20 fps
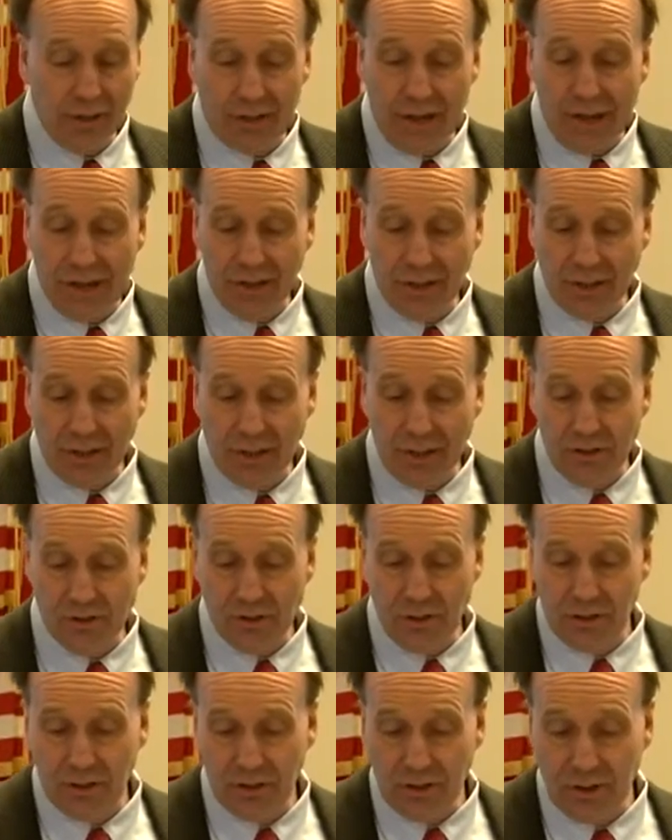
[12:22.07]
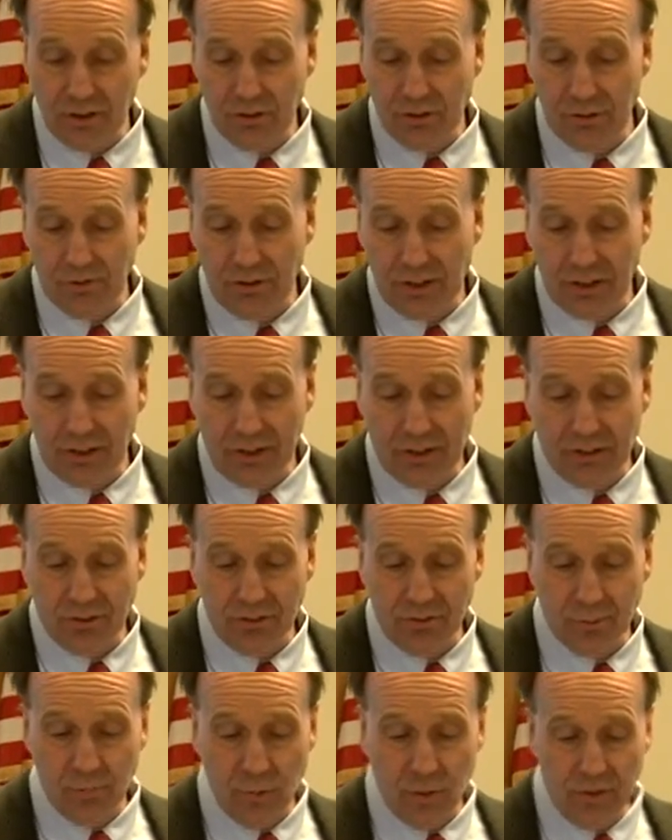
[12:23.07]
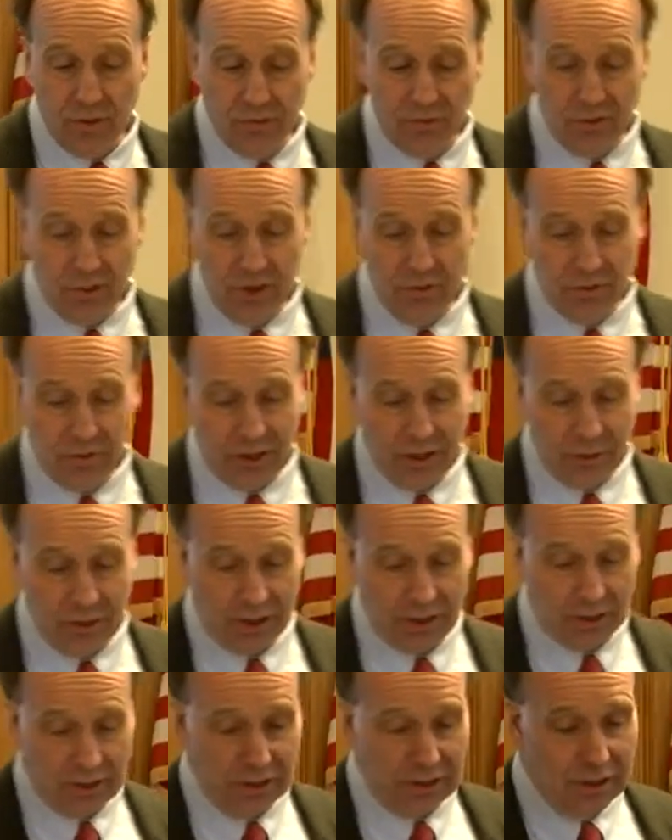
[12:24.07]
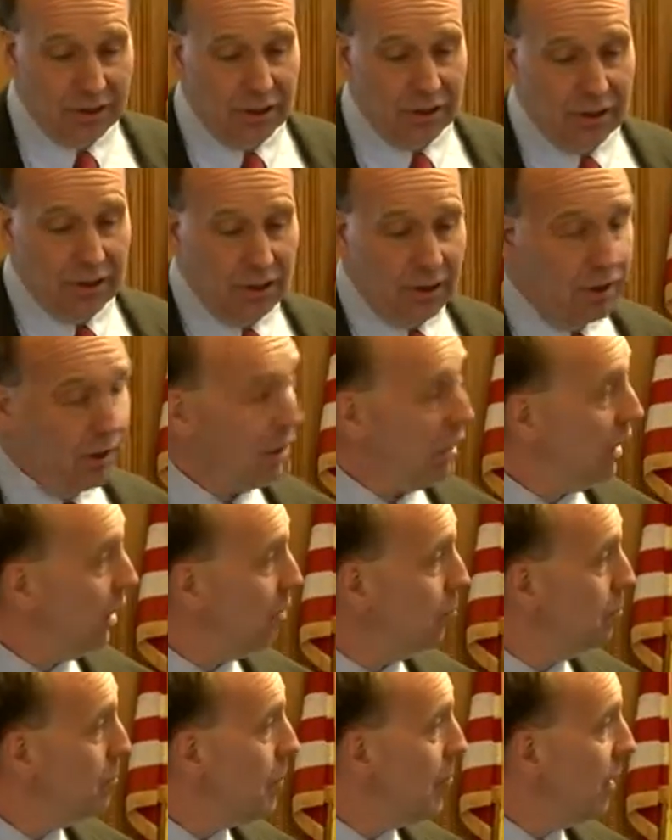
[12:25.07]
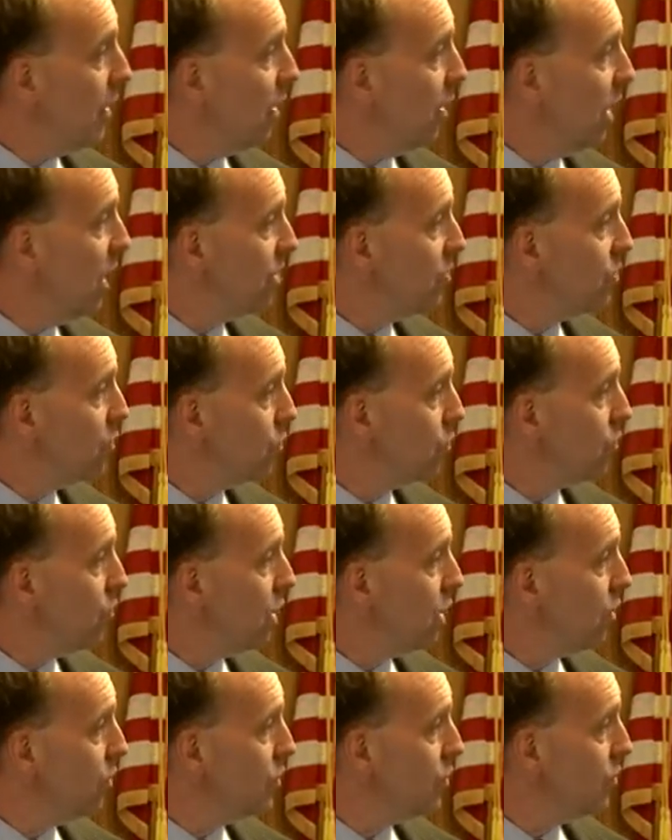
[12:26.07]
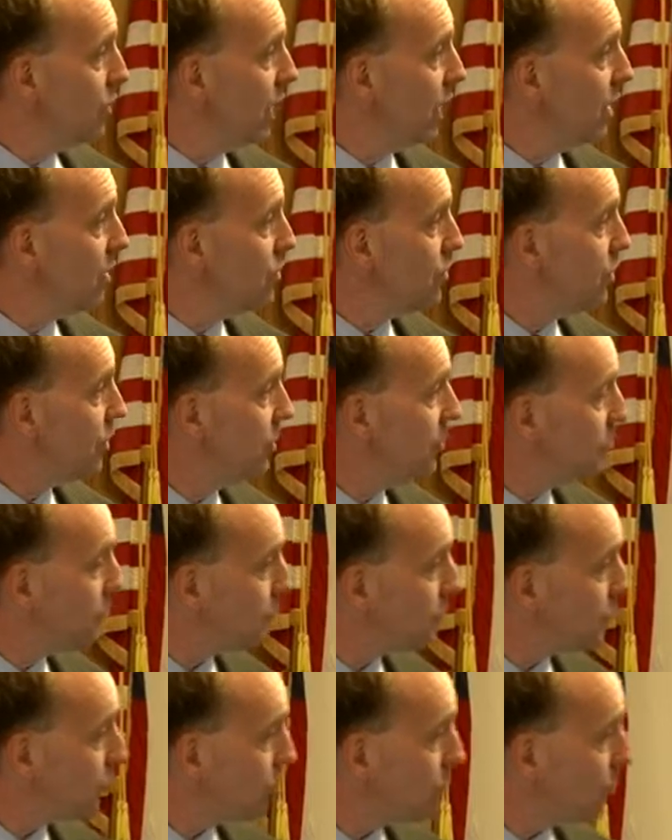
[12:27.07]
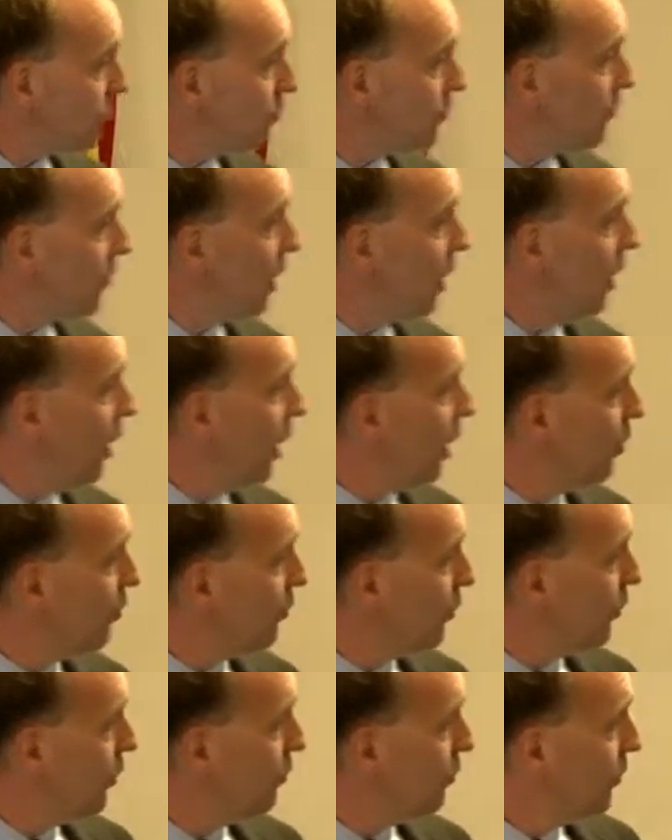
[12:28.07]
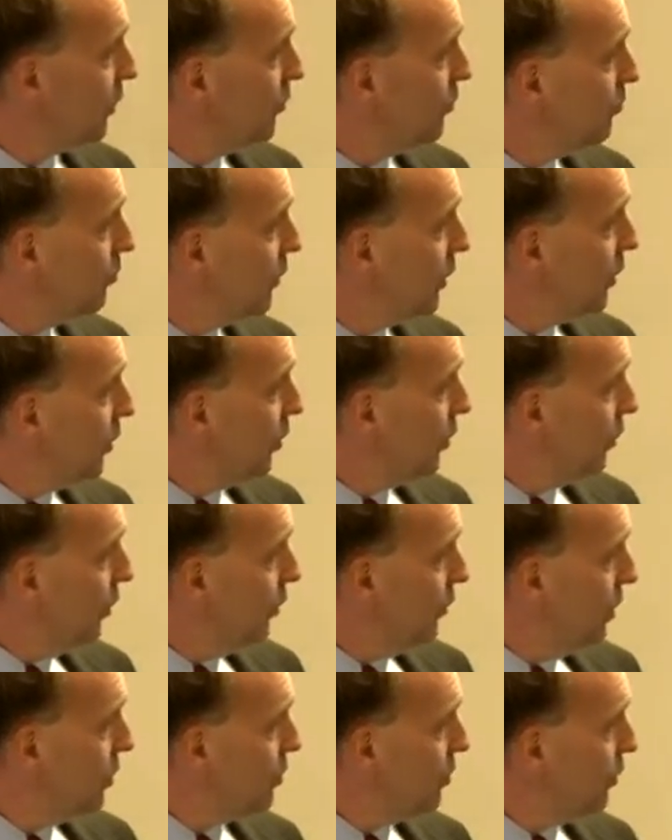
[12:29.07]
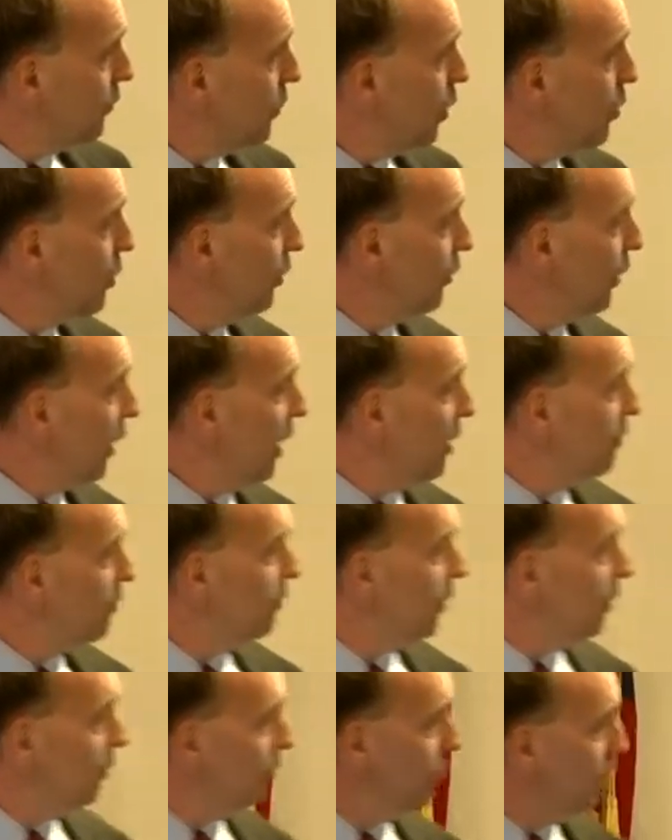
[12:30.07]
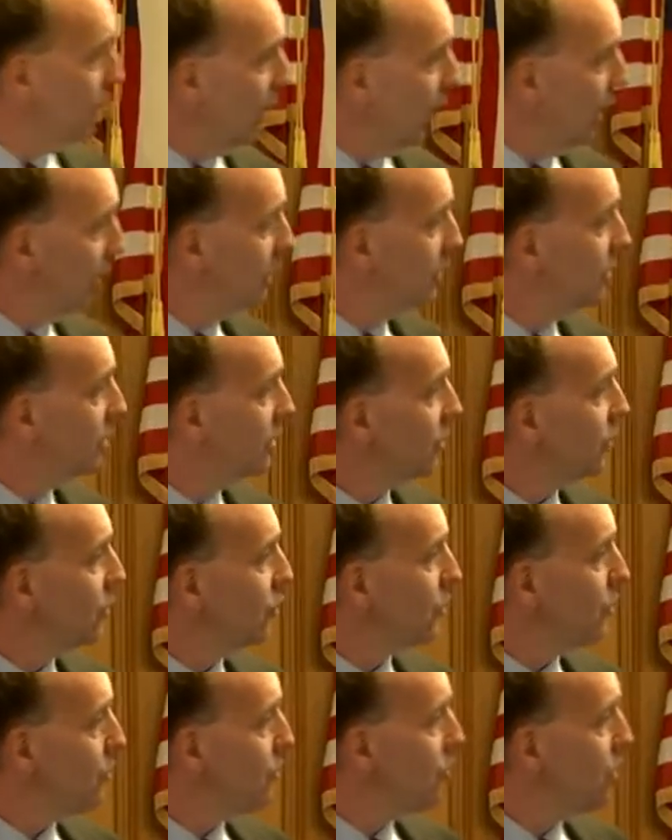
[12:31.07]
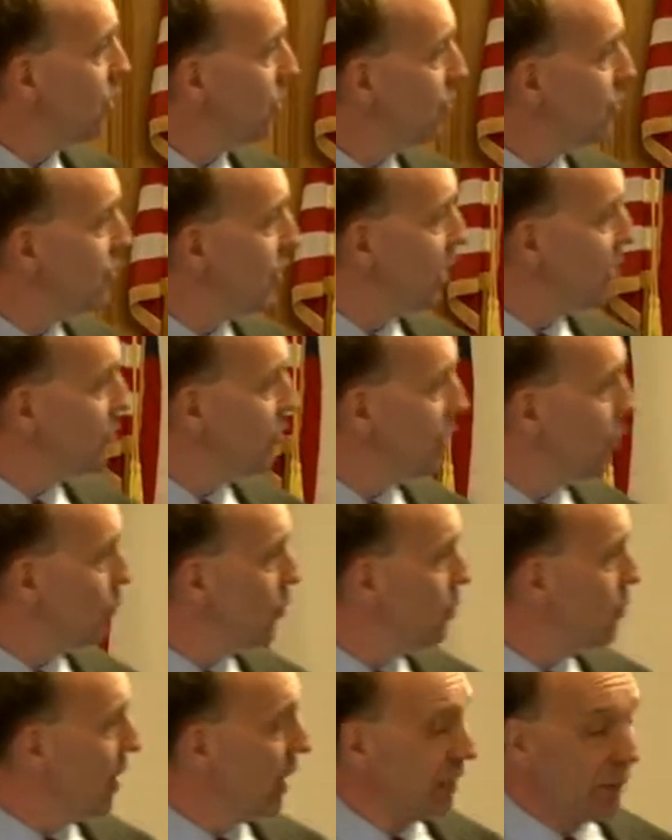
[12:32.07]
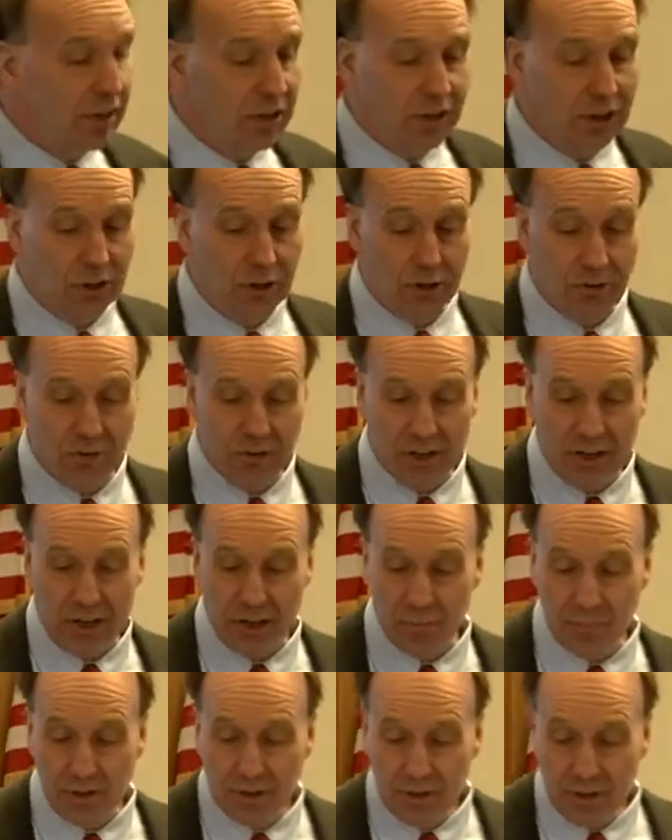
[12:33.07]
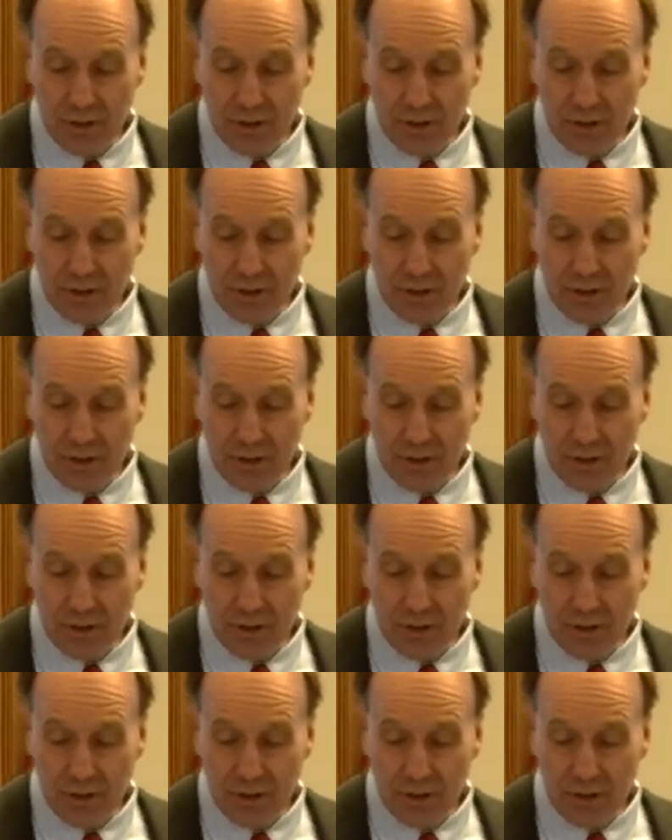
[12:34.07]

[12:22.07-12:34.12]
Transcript: lighting is a, is a field that's moving very, very quickly. Um, also, solar cells. Uh, th this is a photograph of uh, some solar cells that were made here at U V M uh,